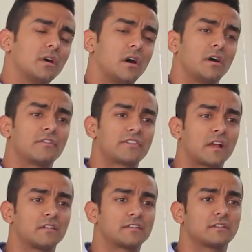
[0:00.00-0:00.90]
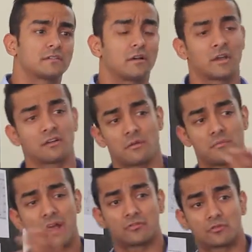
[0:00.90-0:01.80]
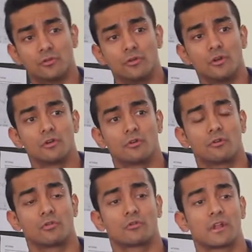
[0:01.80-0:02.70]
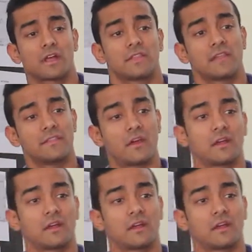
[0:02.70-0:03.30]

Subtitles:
recycles it, again comes back to Coca-Cola, then they